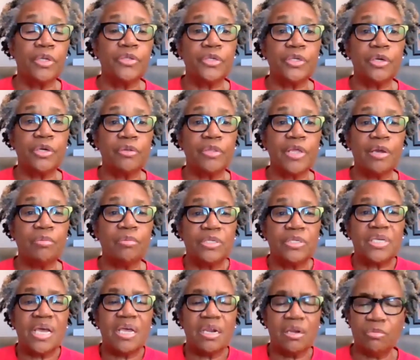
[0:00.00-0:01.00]
And so that
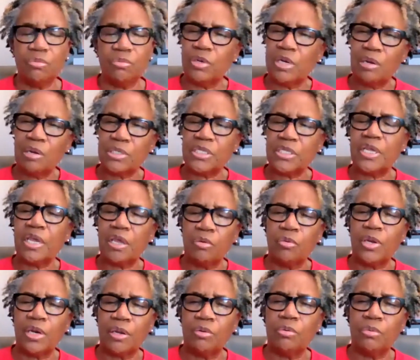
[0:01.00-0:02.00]
was kind of what I was
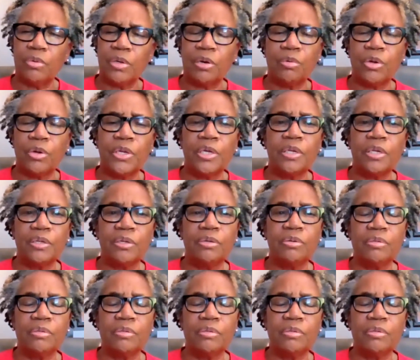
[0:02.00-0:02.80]
thinking when I when I wrote it